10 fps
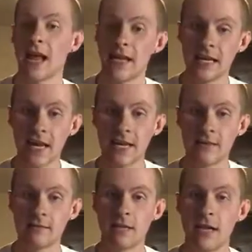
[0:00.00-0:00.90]
Any
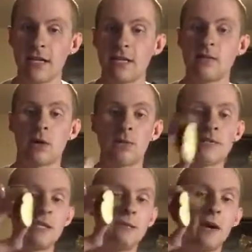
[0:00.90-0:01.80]
kind of land is
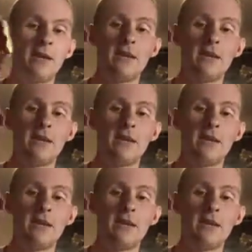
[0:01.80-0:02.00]
represented by